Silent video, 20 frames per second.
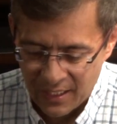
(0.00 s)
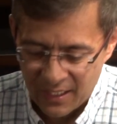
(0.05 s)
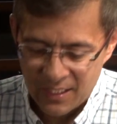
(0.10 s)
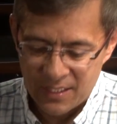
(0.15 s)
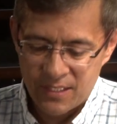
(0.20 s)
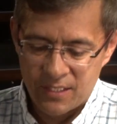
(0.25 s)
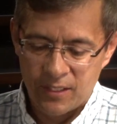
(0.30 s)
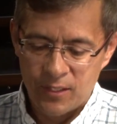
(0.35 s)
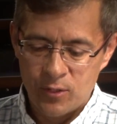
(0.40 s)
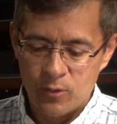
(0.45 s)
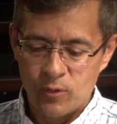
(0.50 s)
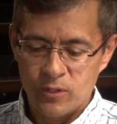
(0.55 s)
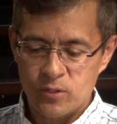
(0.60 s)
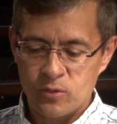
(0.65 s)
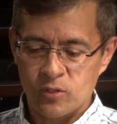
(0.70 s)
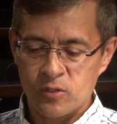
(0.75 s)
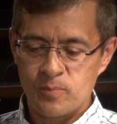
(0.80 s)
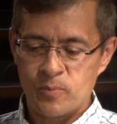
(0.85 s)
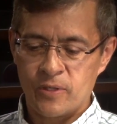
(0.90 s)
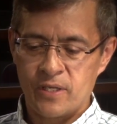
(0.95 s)
I try to
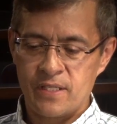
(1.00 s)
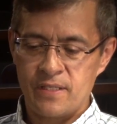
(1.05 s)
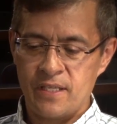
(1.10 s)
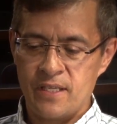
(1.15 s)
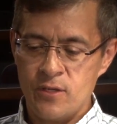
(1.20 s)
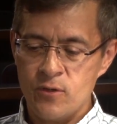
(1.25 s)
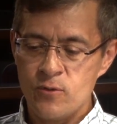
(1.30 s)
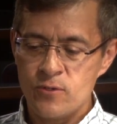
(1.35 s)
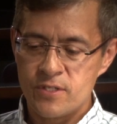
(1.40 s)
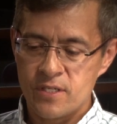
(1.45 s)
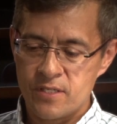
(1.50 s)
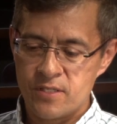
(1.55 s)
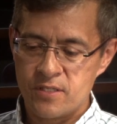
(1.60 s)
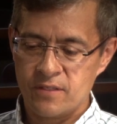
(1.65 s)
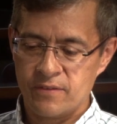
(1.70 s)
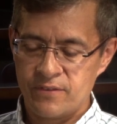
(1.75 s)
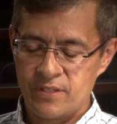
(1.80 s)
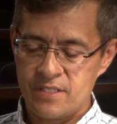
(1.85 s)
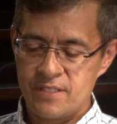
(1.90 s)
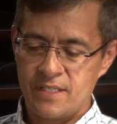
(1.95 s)
incorporate the usage
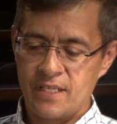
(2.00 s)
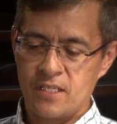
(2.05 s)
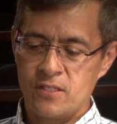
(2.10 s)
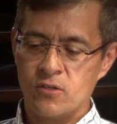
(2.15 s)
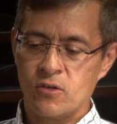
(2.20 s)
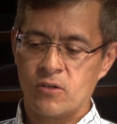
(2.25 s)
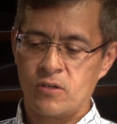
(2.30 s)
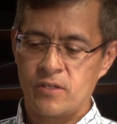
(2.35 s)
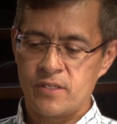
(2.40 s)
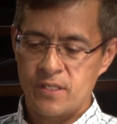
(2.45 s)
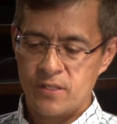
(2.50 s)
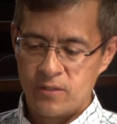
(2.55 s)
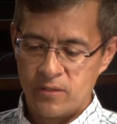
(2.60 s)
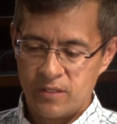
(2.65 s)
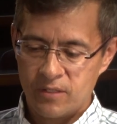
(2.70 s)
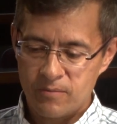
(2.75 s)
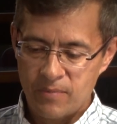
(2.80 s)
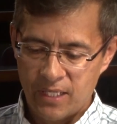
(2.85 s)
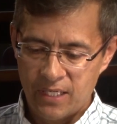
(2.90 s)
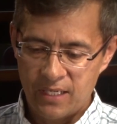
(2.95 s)
of this technology
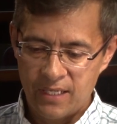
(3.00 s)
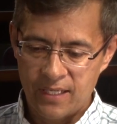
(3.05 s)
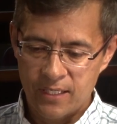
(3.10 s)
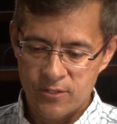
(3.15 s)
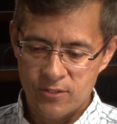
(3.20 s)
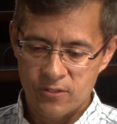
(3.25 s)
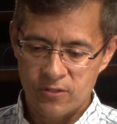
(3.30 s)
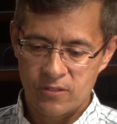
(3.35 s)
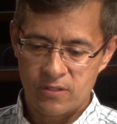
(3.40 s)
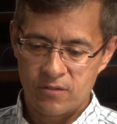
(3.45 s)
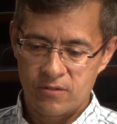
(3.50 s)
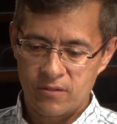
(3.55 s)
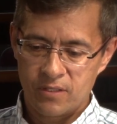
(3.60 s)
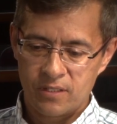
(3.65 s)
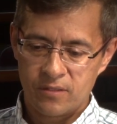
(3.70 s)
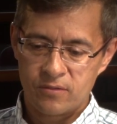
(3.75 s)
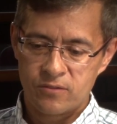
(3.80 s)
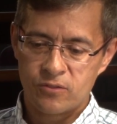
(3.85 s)
during my lecture, right?